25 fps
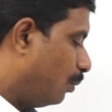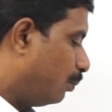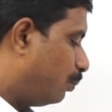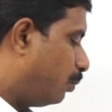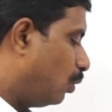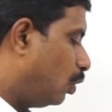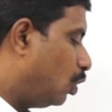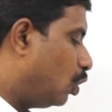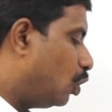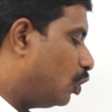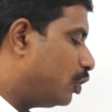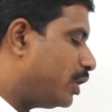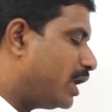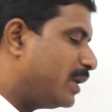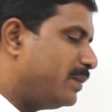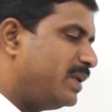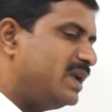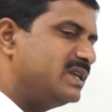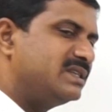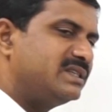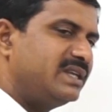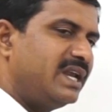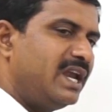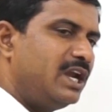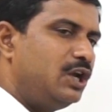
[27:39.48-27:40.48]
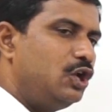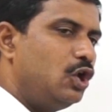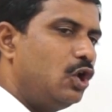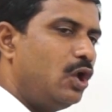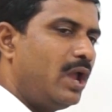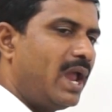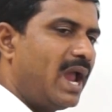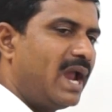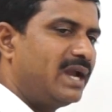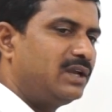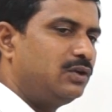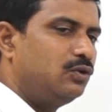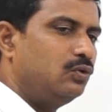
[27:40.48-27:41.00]
Polonium is
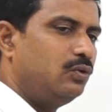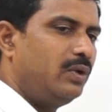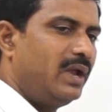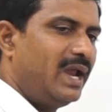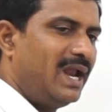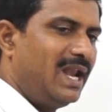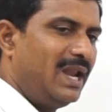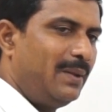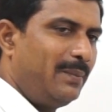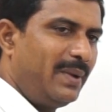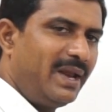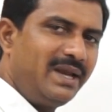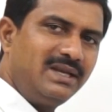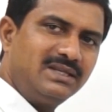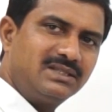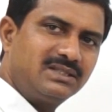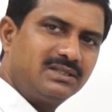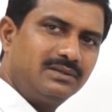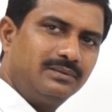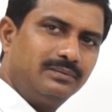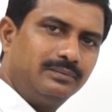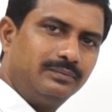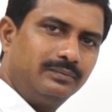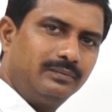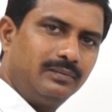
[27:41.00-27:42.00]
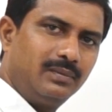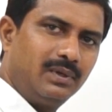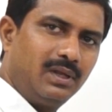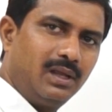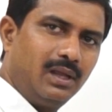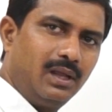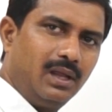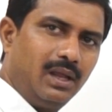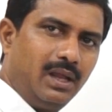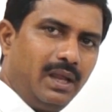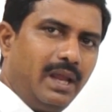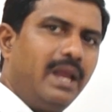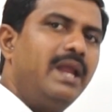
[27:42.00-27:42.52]
radioactive element.
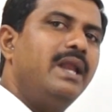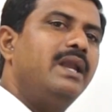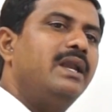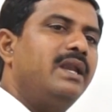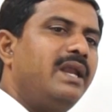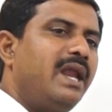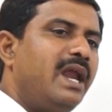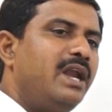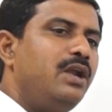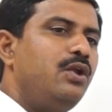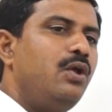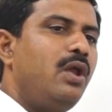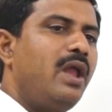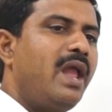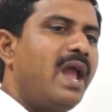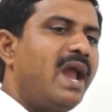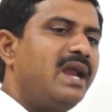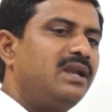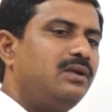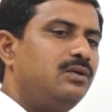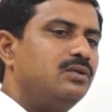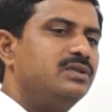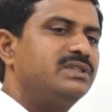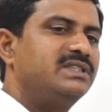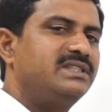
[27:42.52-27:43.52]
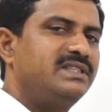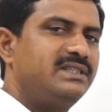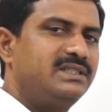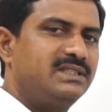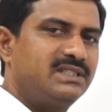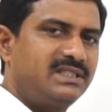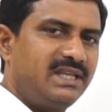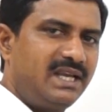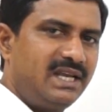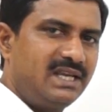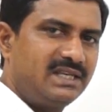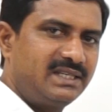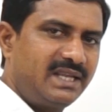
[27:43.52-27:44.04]
In radioactive
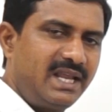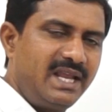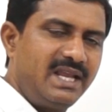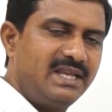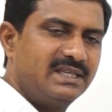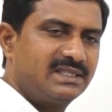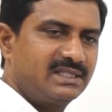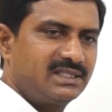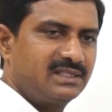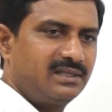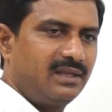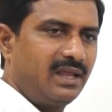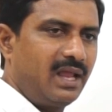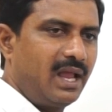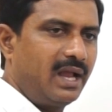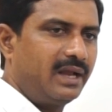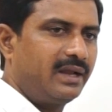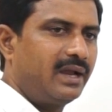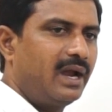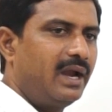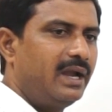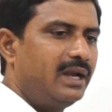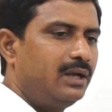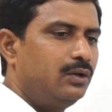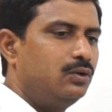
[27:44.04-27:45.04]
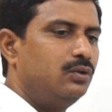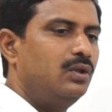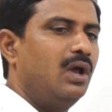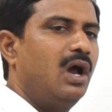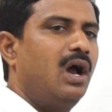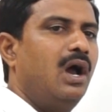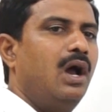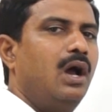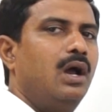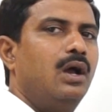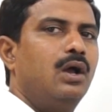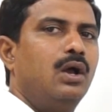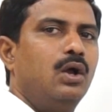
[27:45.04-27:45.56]
series, according to
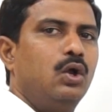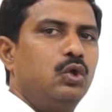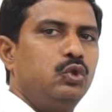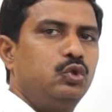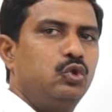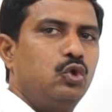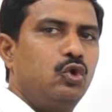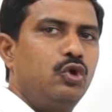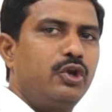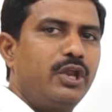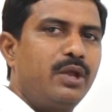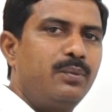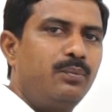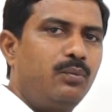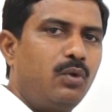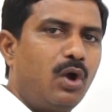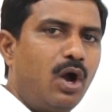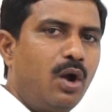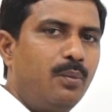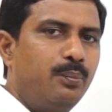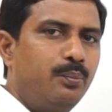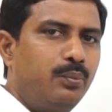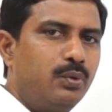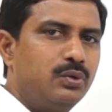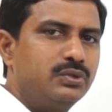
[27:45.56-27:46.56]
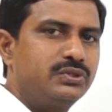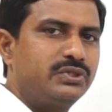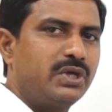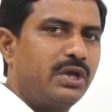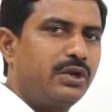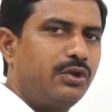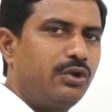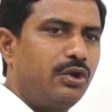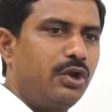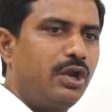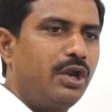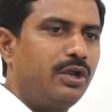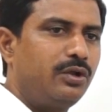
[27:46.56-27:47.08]
the thorium compounds or
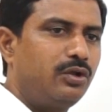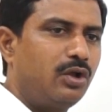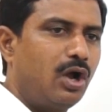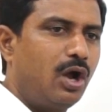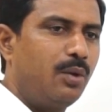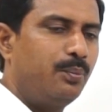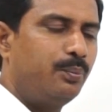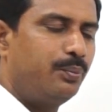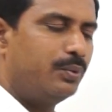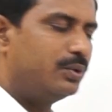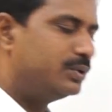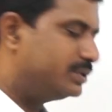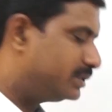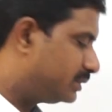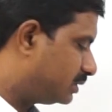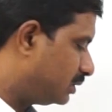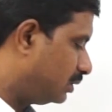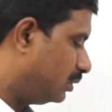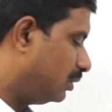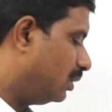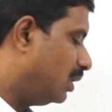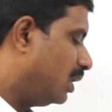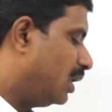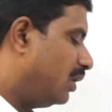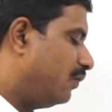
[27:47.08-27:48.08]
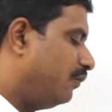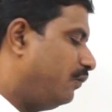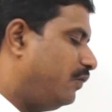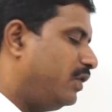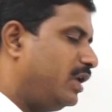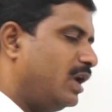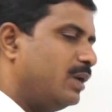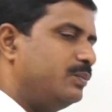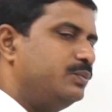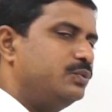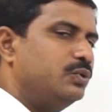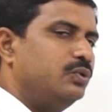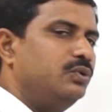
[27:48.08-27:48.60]
uranium compounds,
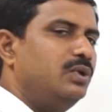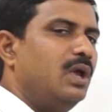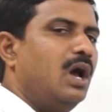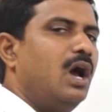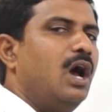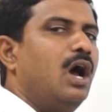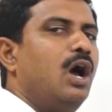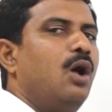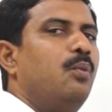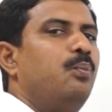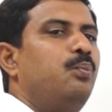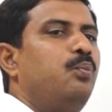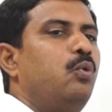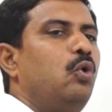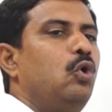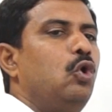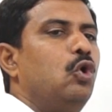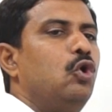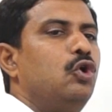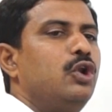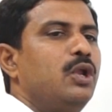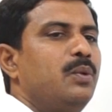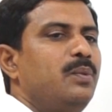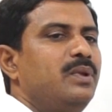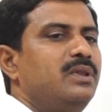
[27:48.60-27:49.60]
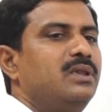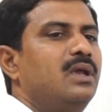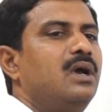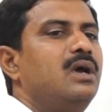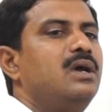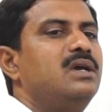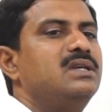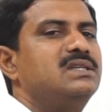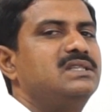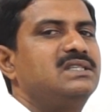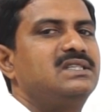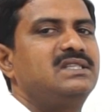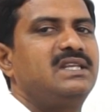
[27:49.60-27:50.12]
we observe the polonium in
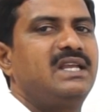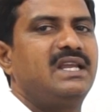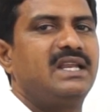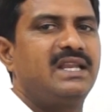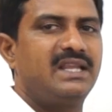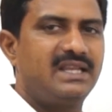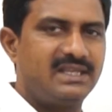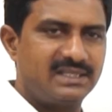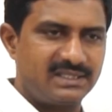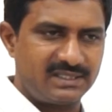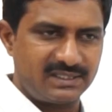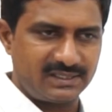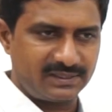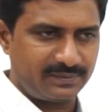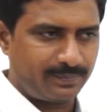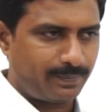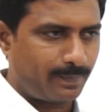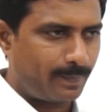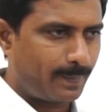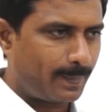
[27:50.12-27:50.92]
the series.